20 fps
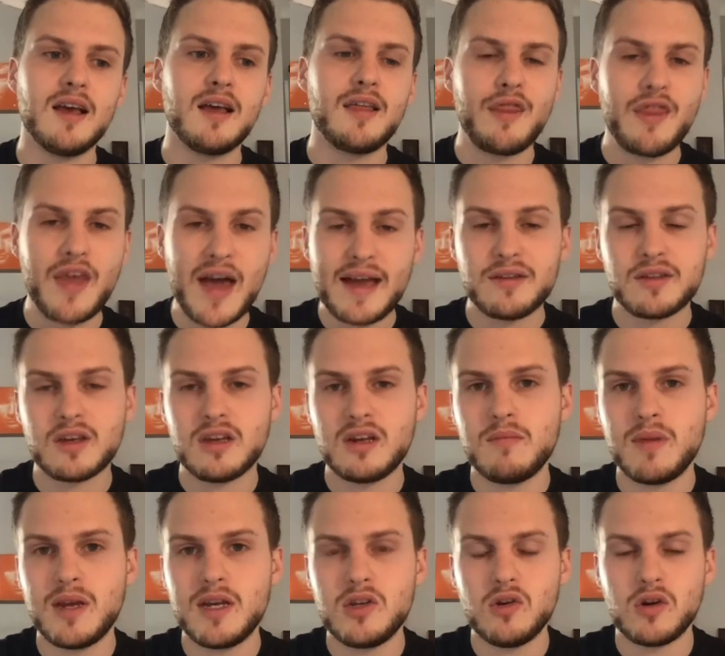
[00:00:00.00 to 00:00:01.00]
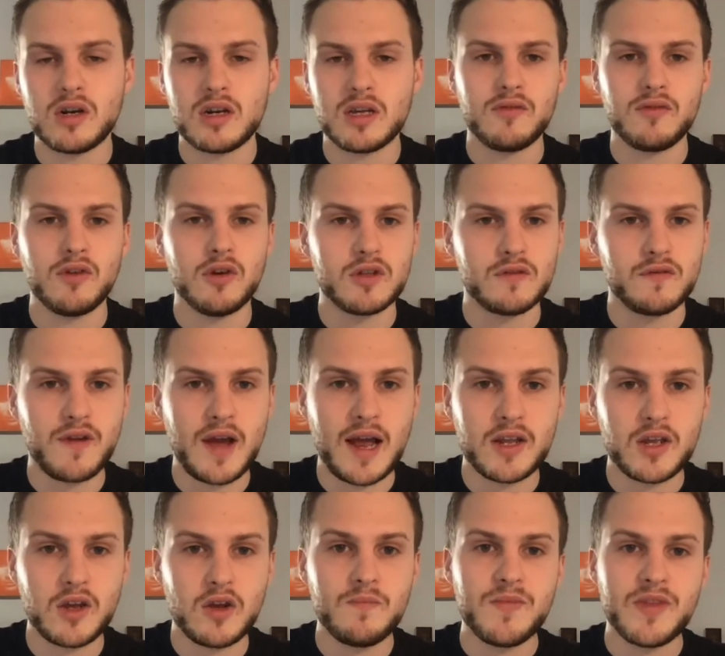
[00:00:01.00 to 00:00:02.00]
that's going to mean you're going to give loads of
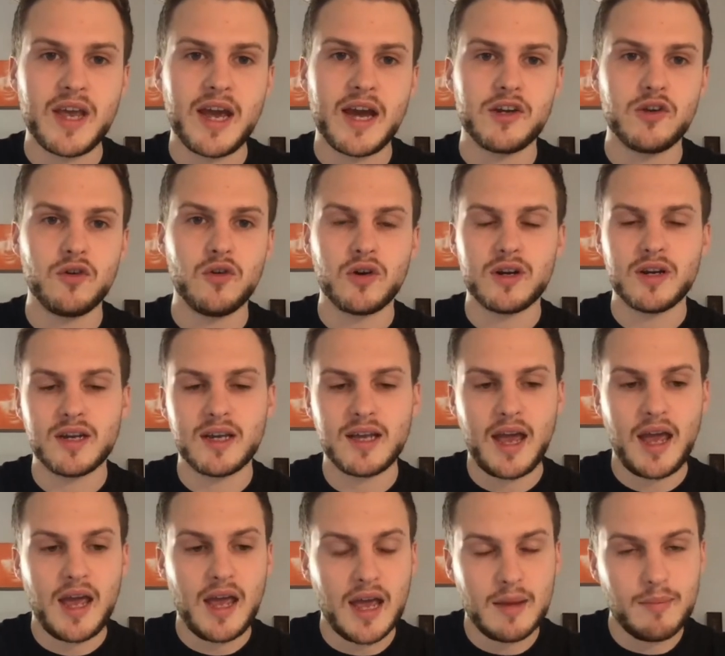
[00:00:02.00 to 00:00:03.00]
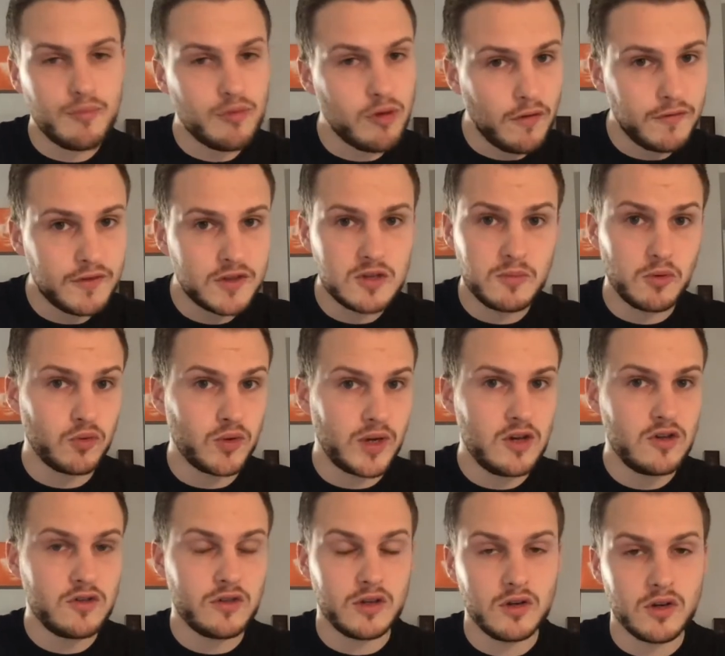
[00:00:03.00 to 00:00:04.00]
value and you're going to get a profitable
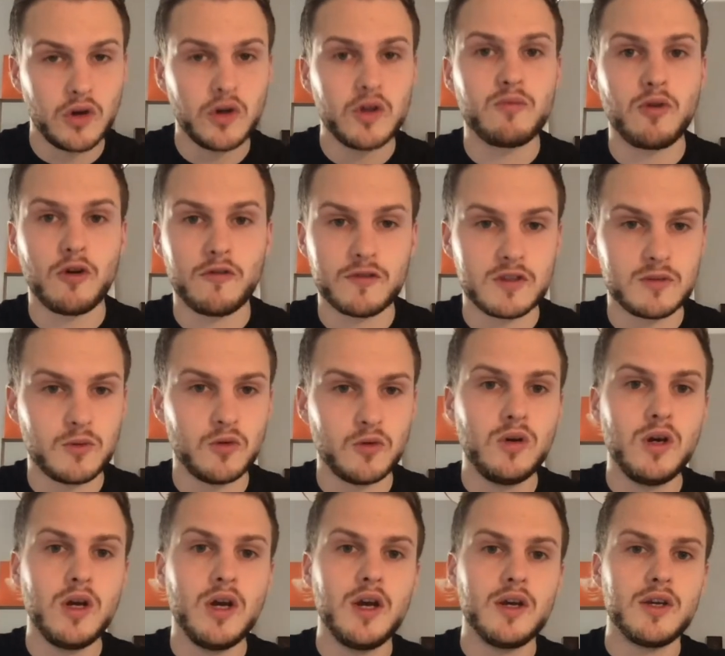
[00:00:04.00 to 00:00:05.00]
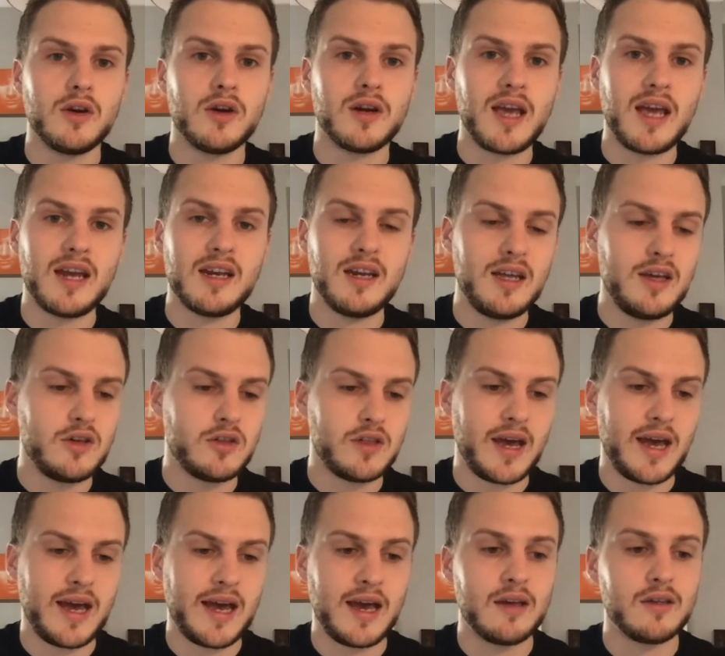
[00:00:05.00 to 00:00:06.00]
niche that you know is profitable. You're going to get a niche
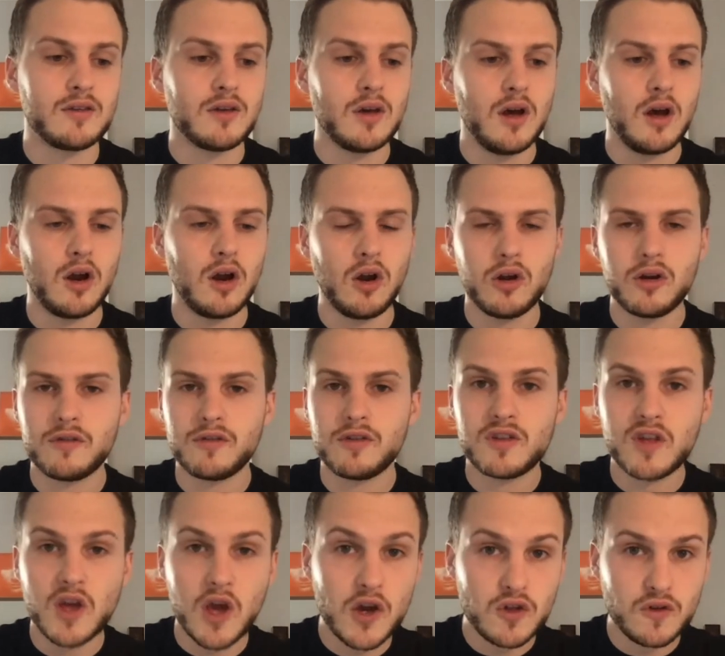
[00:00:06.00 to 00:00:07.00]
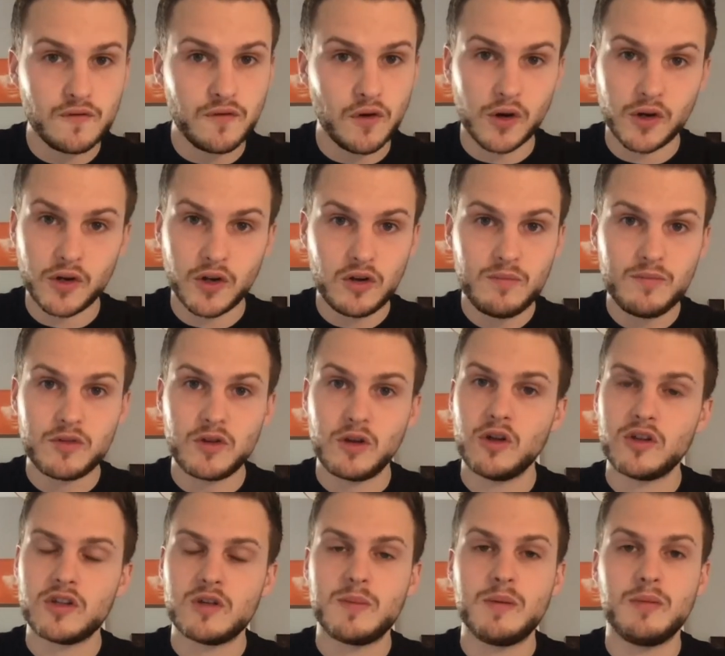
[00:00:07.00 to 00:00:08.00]
that has a lot of search volume, so
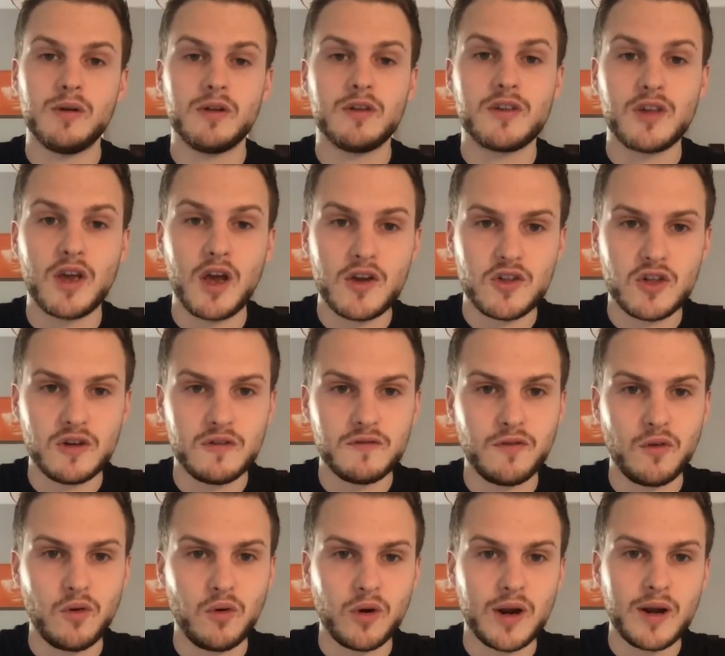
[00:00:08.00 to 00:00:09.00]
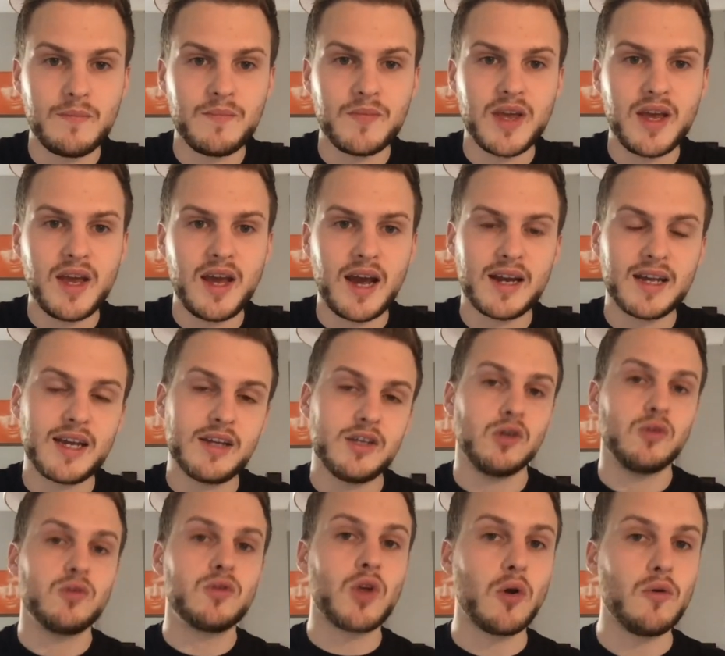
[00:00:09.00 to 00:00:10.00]
lots of people are searching for it. And again,
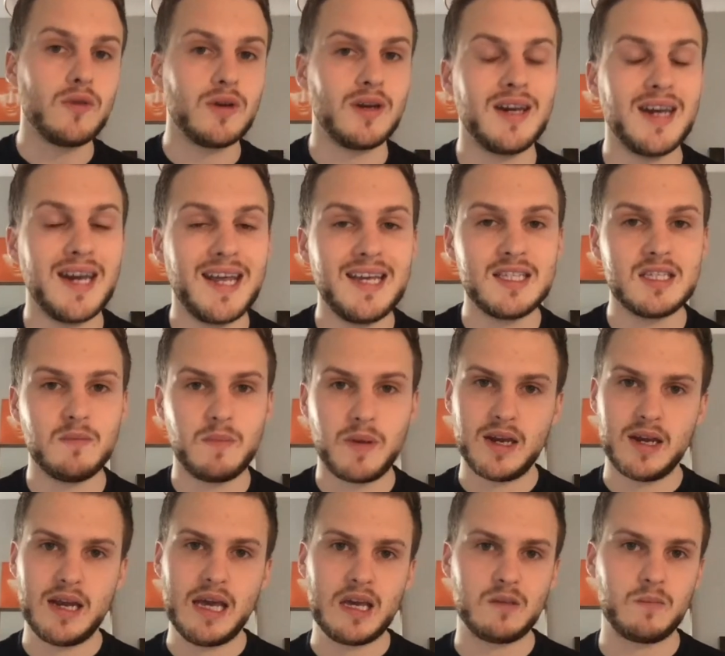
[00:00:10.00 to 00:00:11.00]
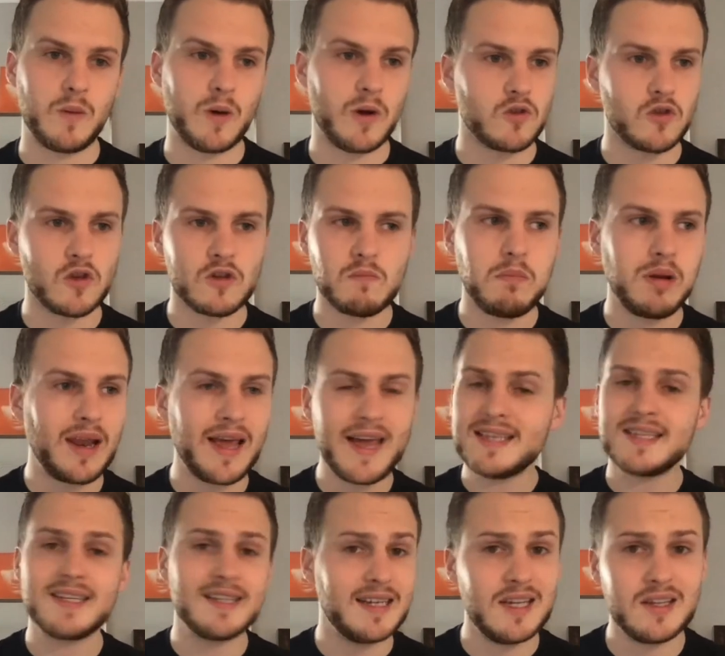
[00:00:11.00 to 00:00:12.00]
you don't need to be an expert. Just
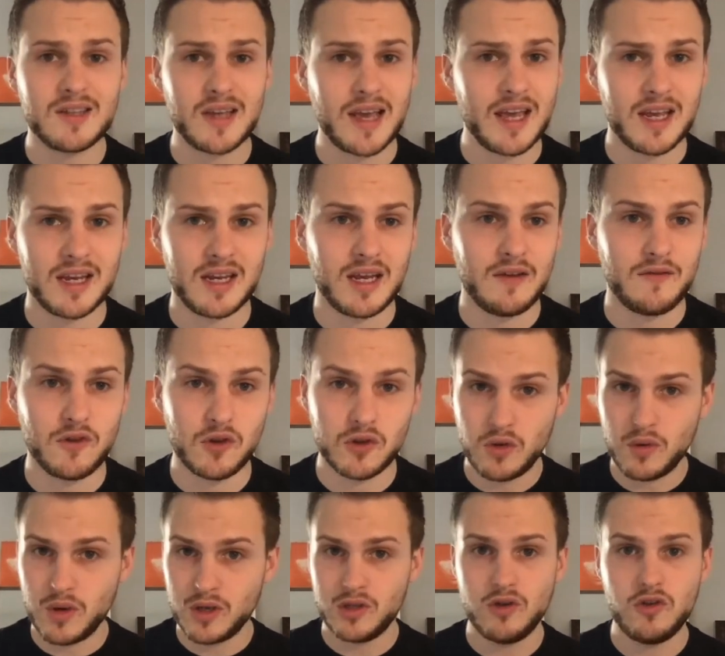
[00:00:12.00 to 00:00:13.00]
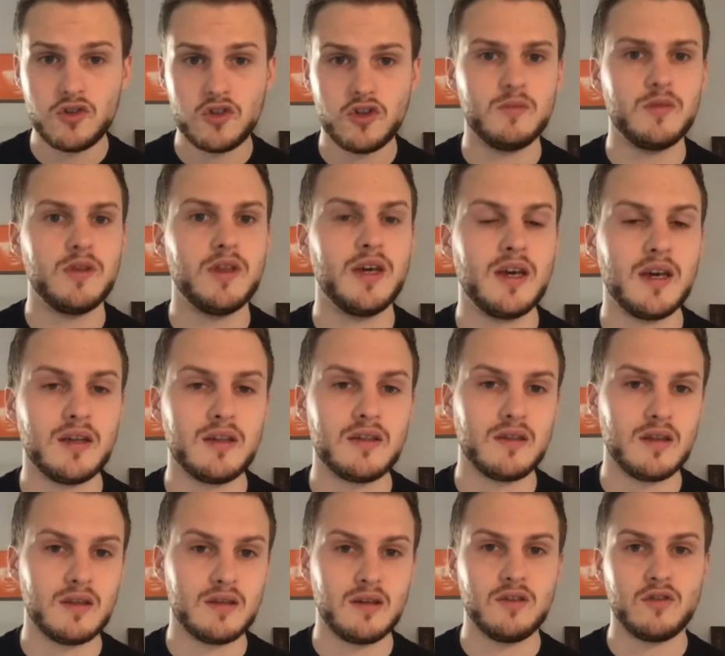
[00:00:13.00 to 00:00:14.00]
blatantly saying, if you're doing YouTube,
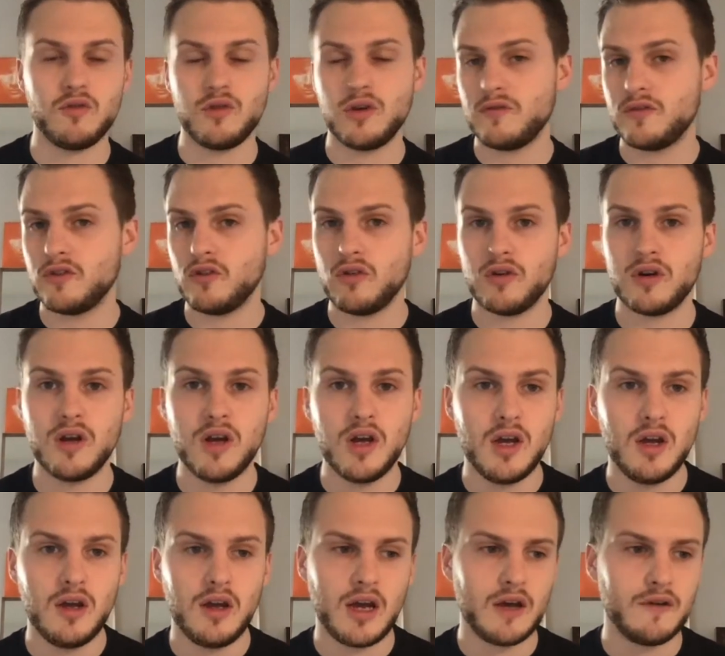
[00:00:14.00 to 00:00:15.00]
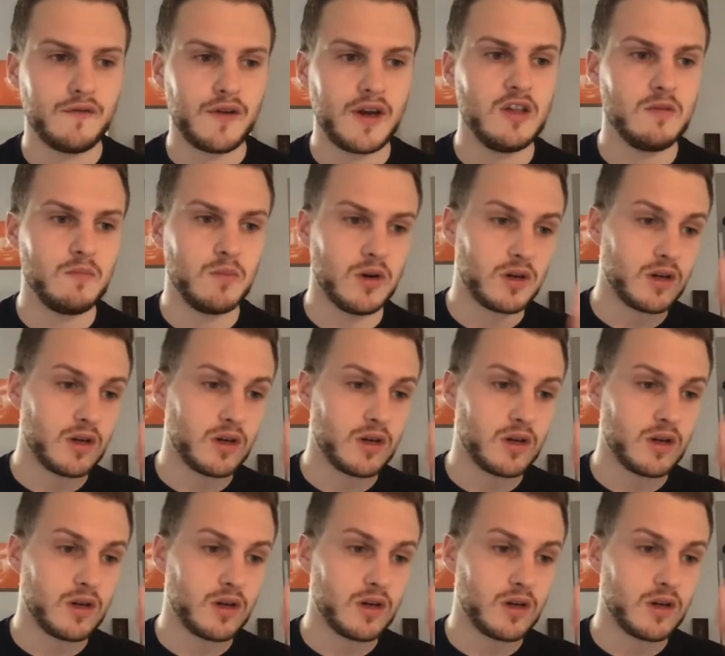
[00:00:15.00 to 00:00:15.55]
this is, or if you're on Facebook,